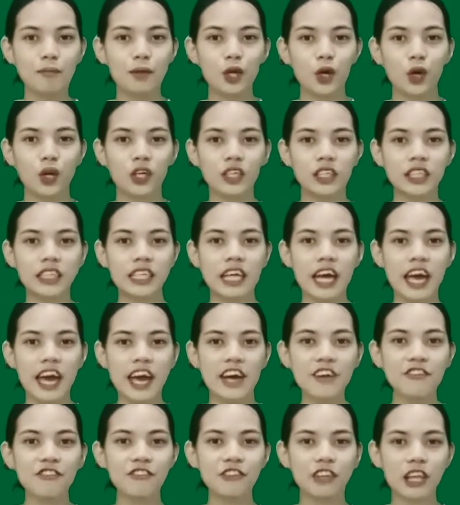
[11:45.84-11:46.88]
because the
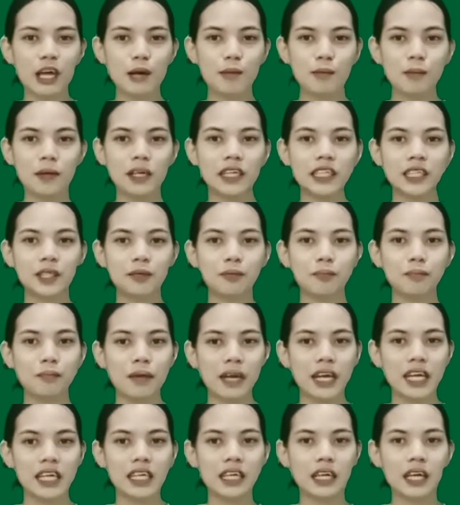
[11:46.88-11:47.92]
F clef
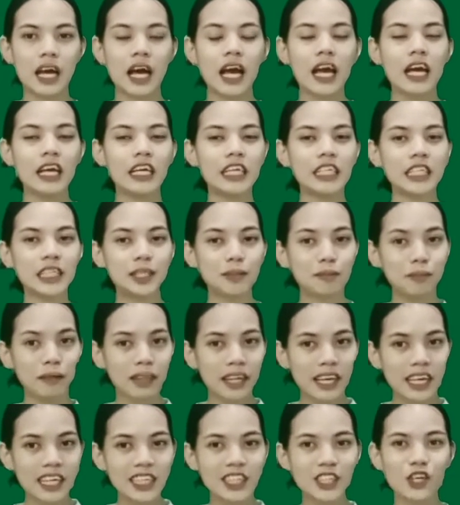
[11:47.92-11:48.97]
is
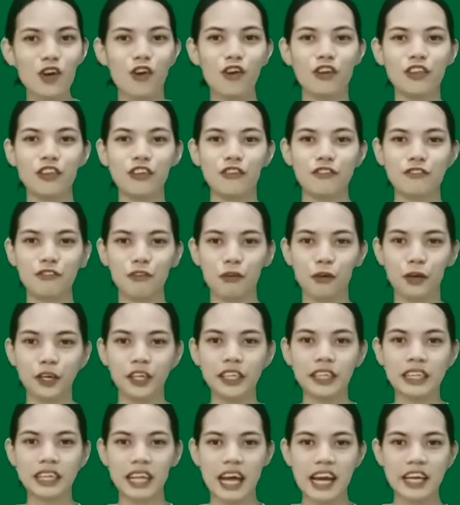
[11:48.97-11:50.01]
placed on the
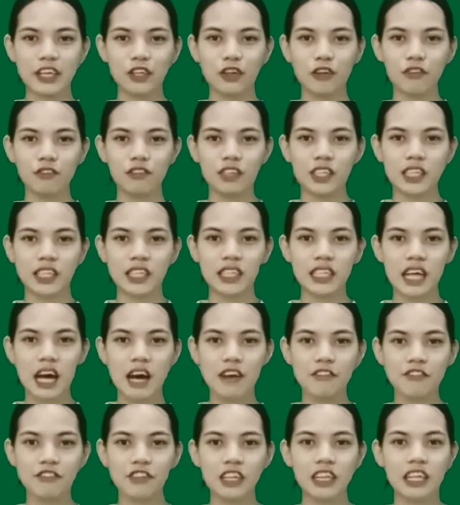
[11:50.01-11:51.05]
fourth line of the
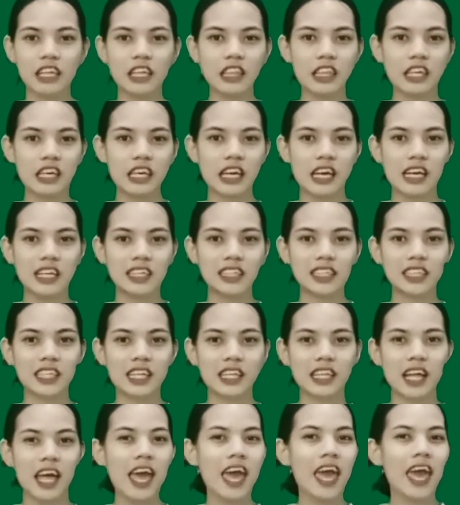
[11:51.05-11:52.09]
staff, that indicates
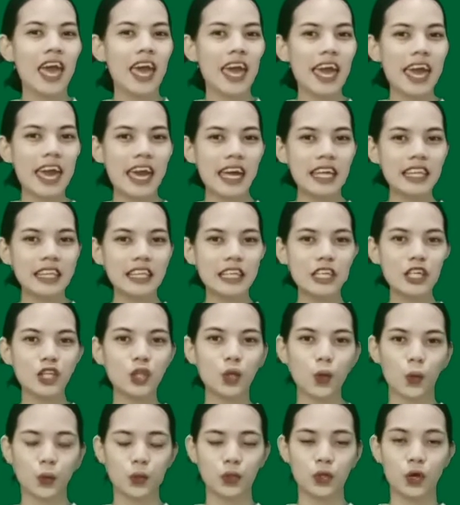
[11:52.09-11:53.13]
that
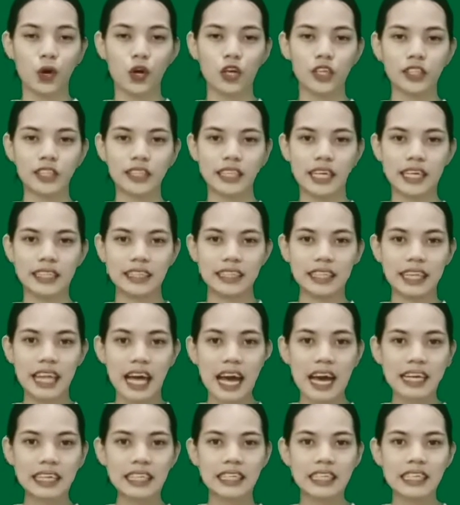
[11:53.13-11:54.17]
any note on that
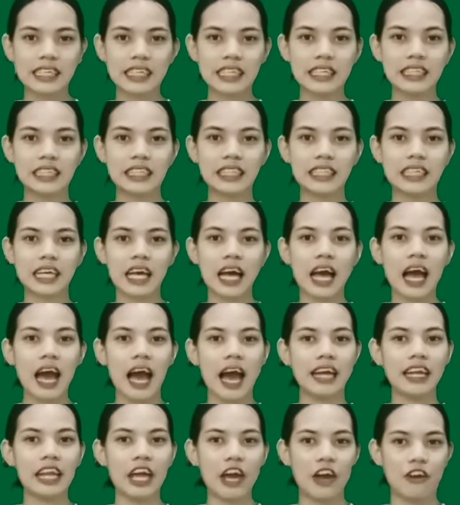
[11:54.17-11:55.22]
line is
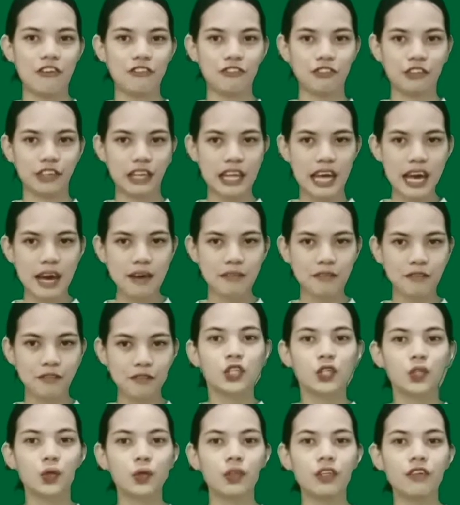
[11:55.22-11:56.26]
an F clef.
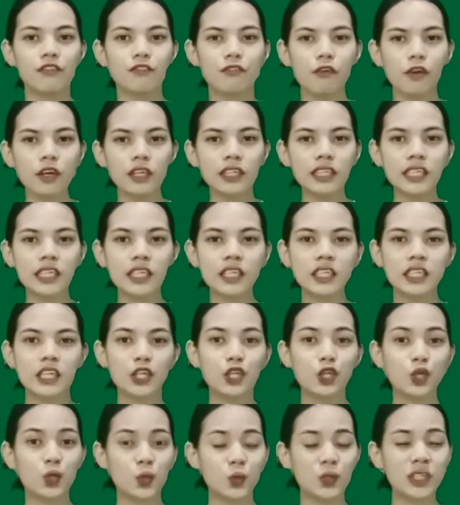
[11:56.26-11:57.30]
So the voices
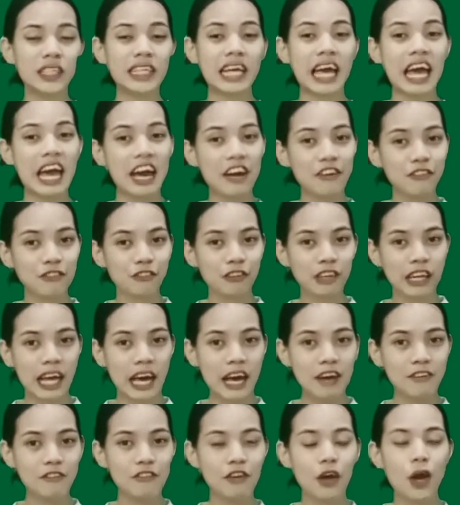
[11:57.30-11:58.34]
that use F
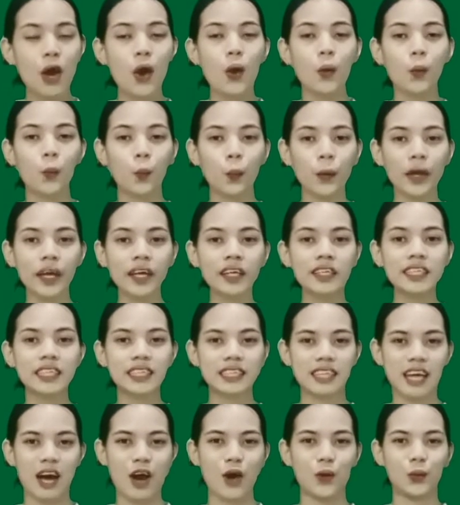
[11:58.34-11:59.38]
clef will
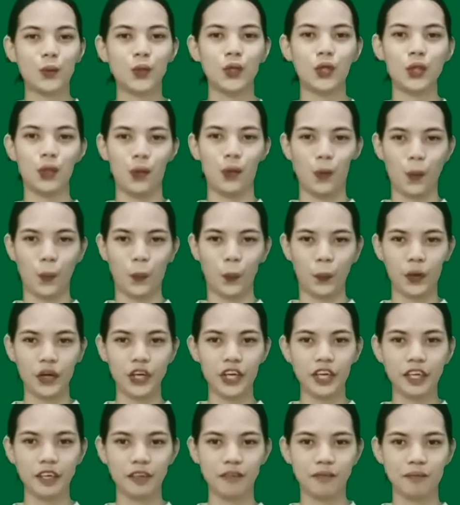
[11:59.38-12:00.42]
sound
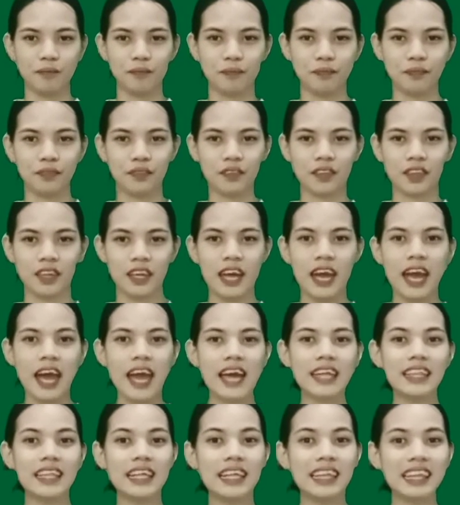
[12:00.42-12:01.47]
lower.
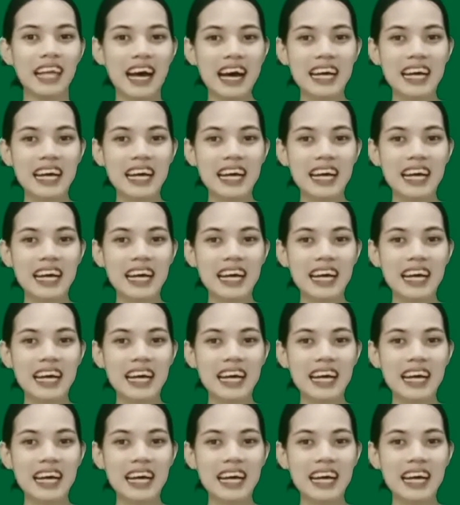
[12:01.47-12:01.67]
And the